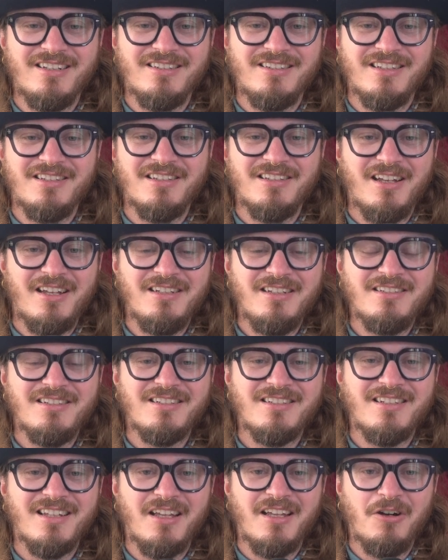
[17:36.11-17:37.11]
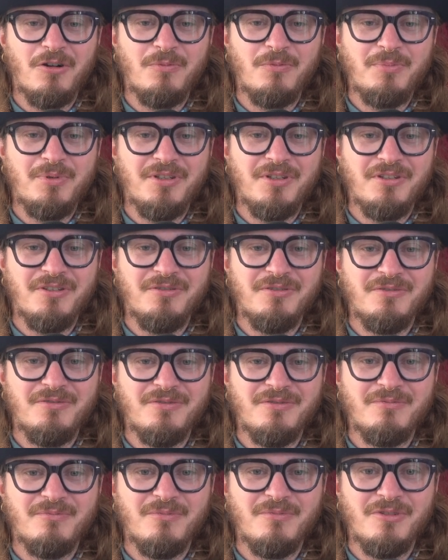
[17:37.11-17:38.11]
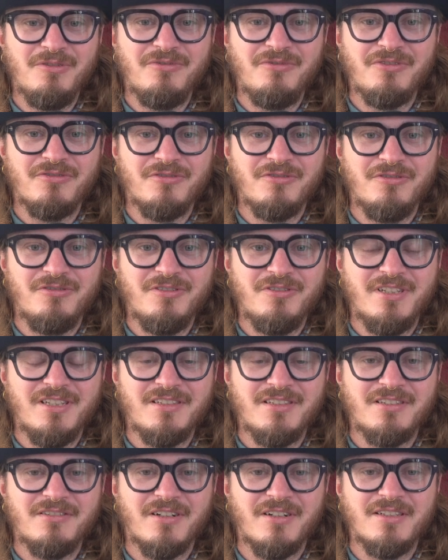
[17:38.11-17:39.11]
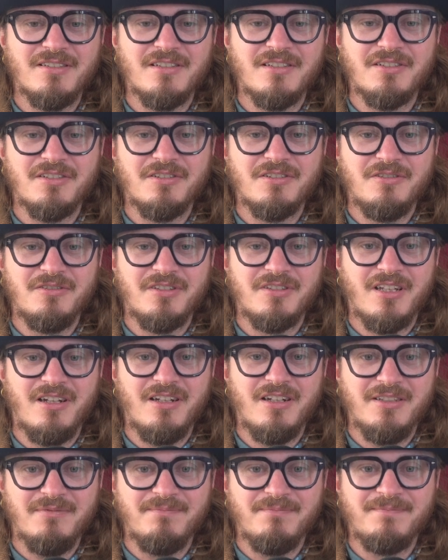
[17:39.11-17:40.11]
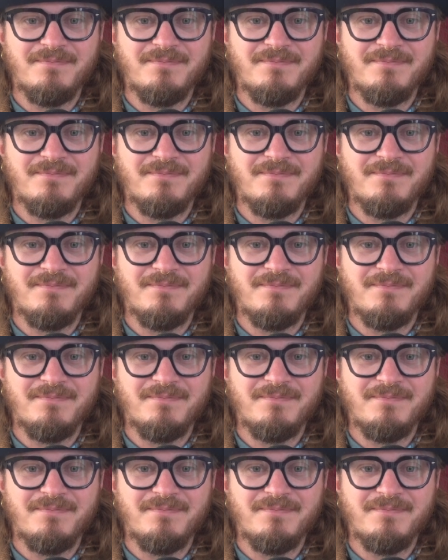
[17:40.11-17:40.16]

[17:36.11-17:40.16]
designed to help you move through this transitional time,